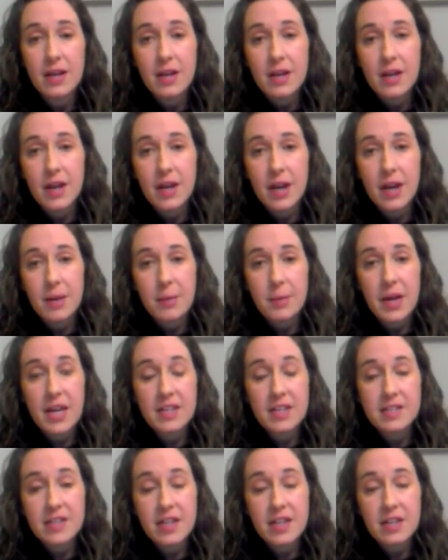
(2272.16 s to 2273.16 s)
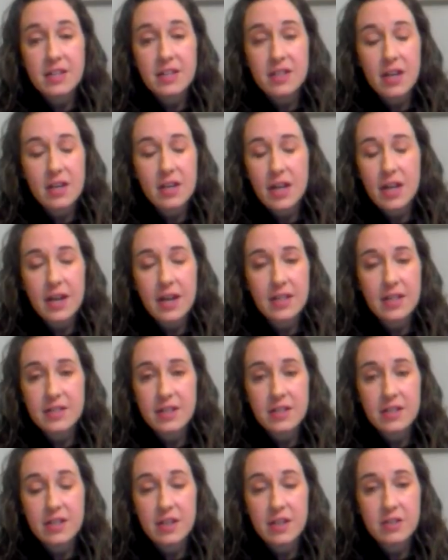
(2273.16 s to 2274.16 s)
hand
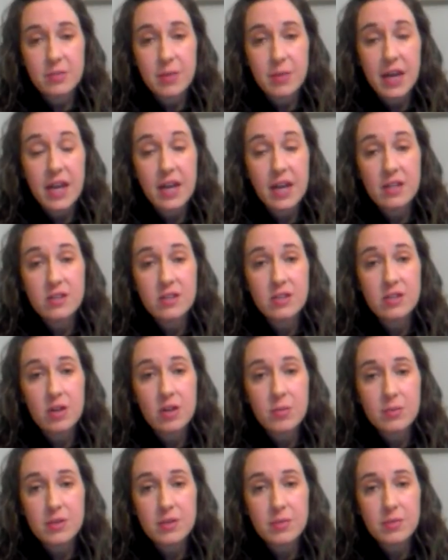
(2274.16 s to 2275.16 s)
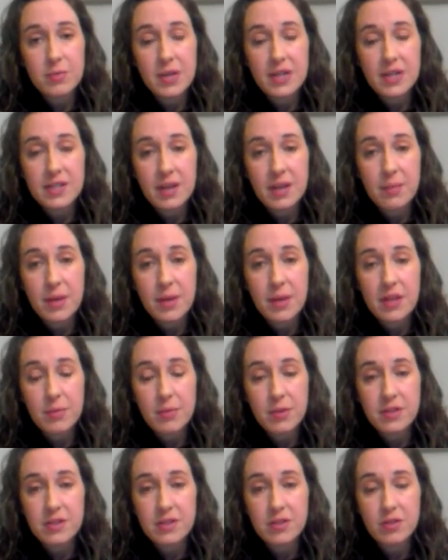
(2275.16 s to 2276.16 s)
sanitizer, my hand soaps, because I make them
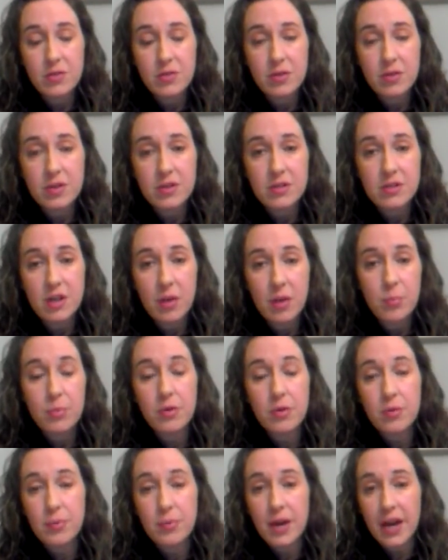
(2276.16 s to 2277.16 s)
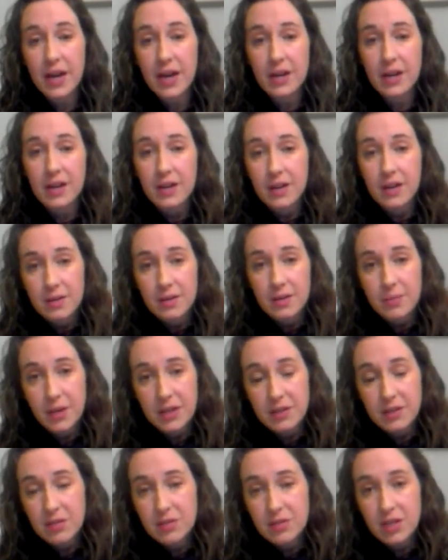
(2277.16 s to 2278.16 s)
with essential oils. I'll pull my
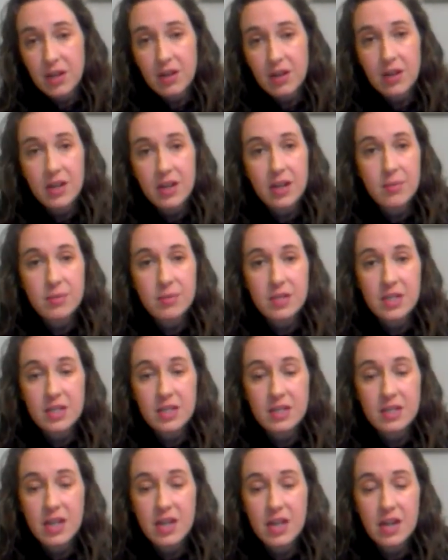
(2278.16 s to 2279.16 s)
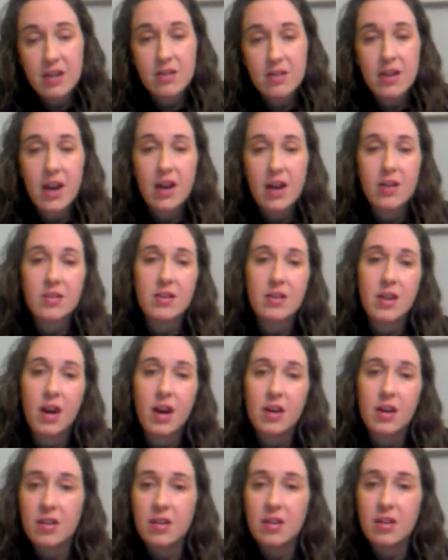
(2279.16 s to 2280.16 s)
doTERRA empty container out.
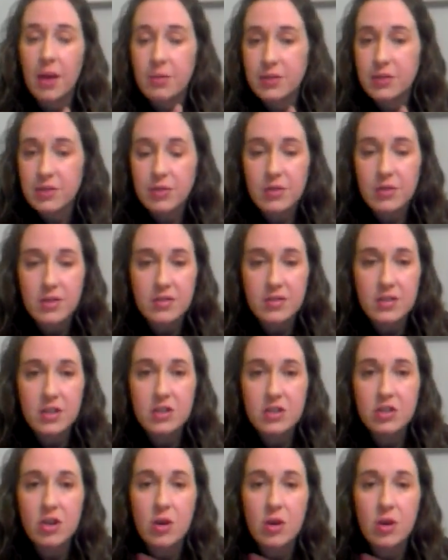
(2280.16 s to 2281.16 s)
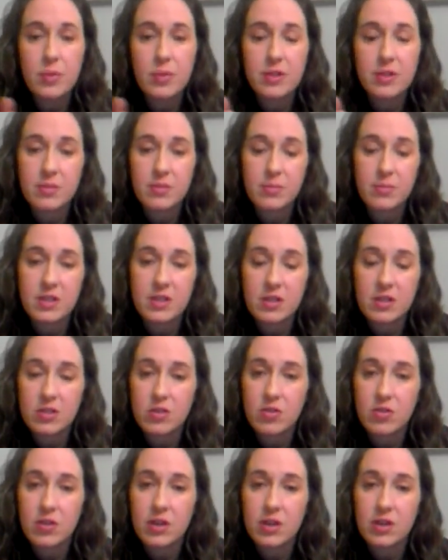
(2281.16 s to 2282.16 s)
I'll grab a squirt of dish soap and some
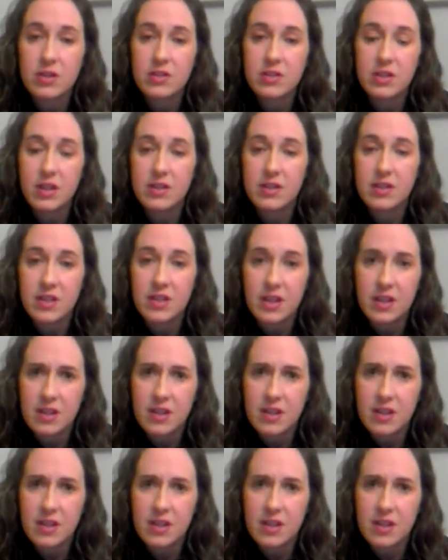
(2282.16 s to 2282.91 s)
essential oils, and I'll say,